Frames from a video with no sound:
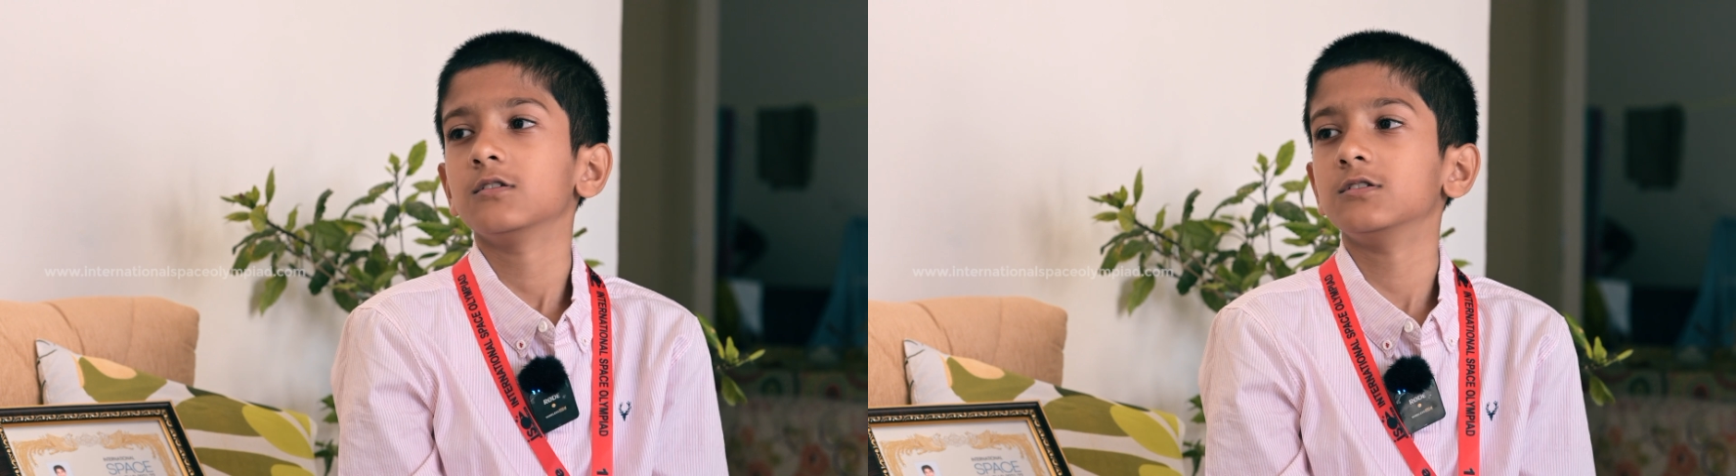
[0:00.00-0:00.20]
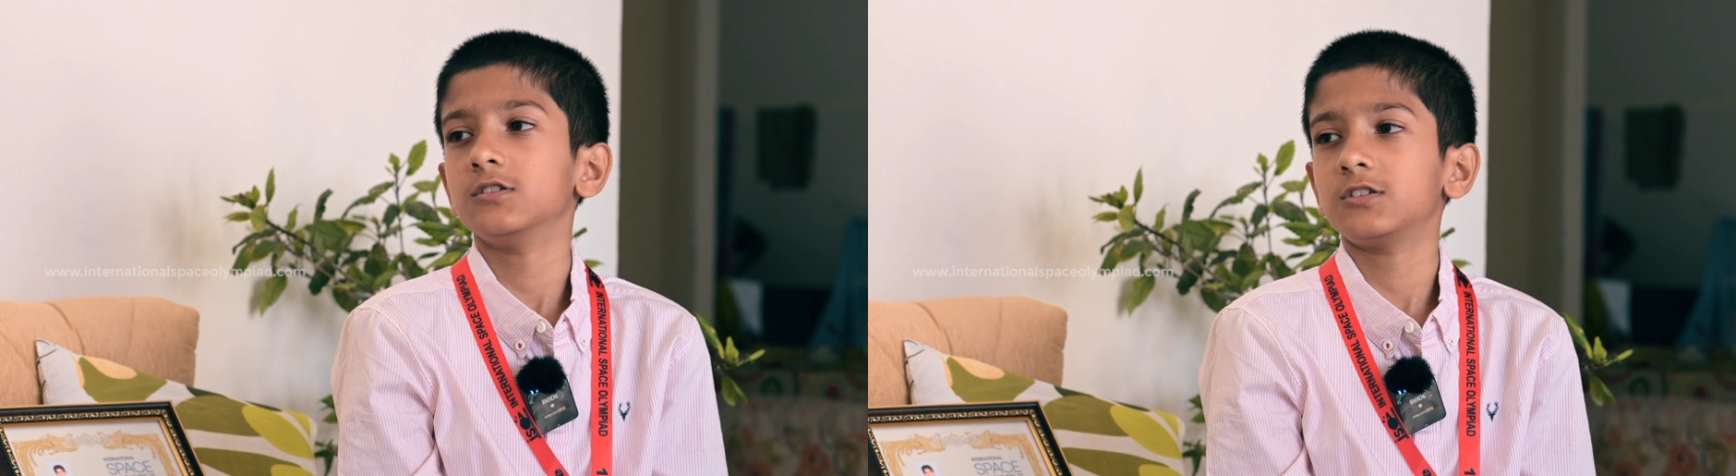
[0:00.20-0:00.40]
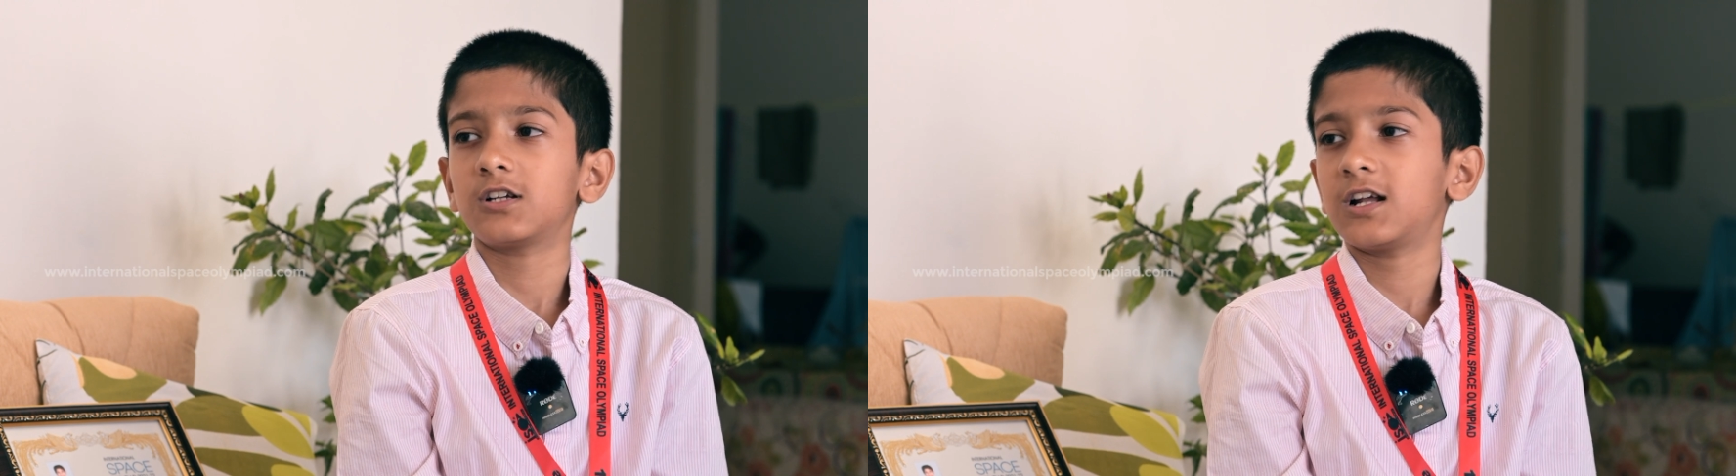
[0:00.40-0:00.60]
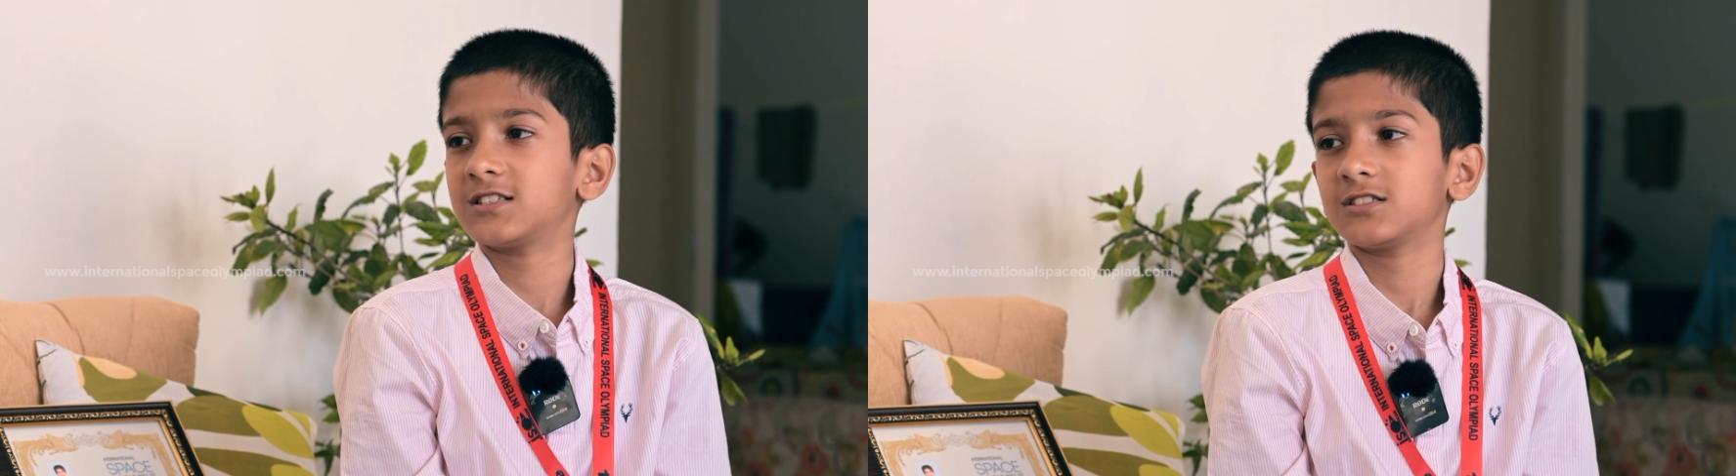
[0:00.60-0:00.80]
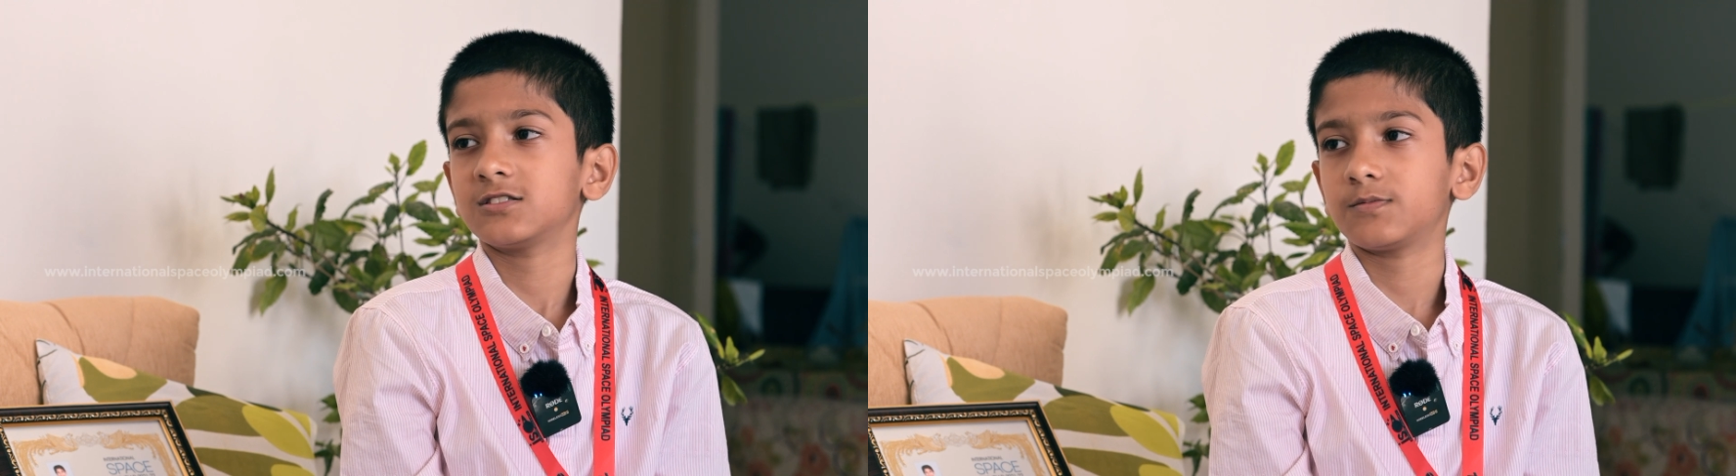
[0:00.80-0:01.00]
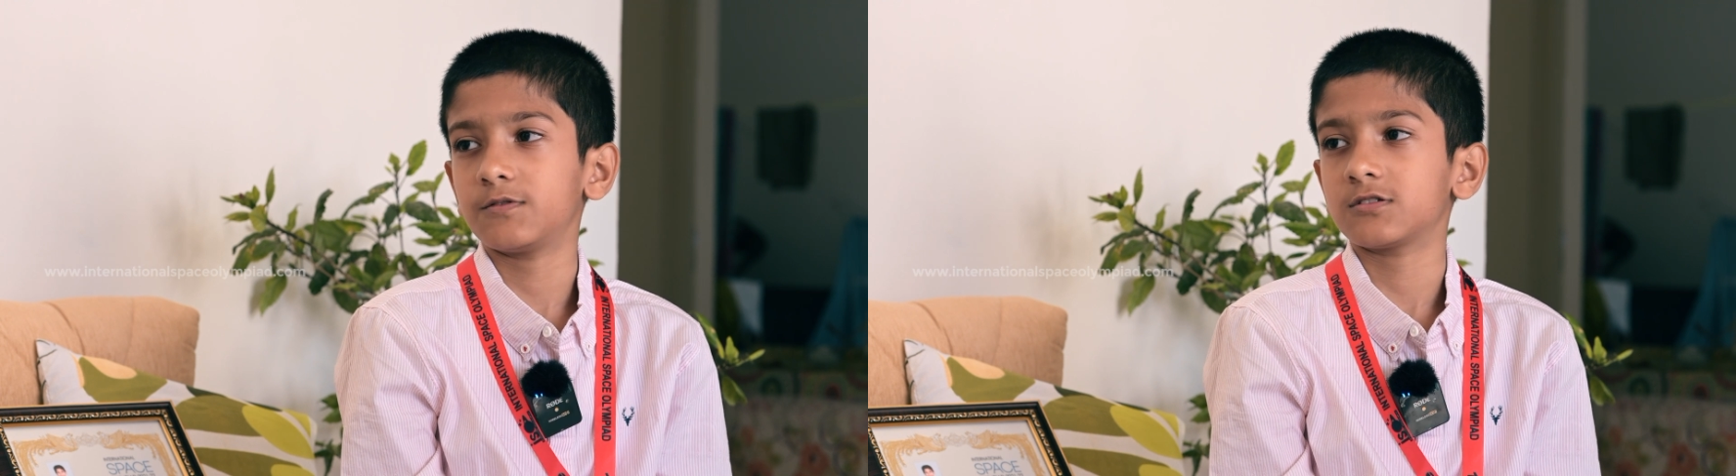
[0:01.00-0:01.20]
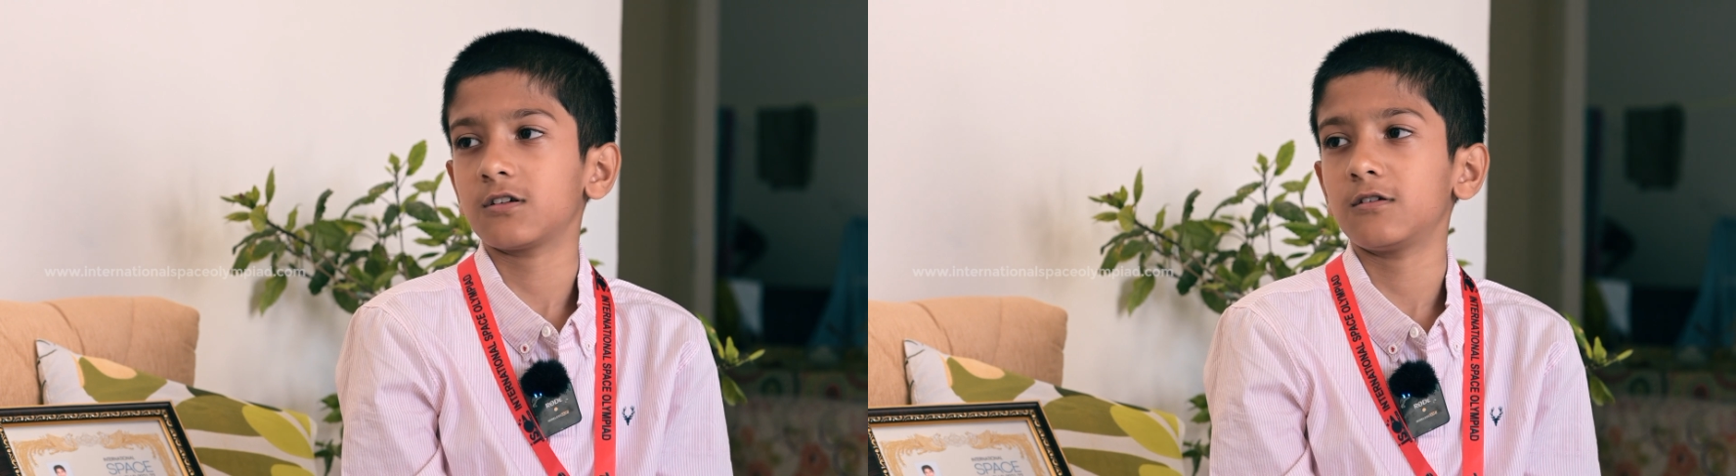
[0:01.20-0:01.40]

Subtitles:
in International Space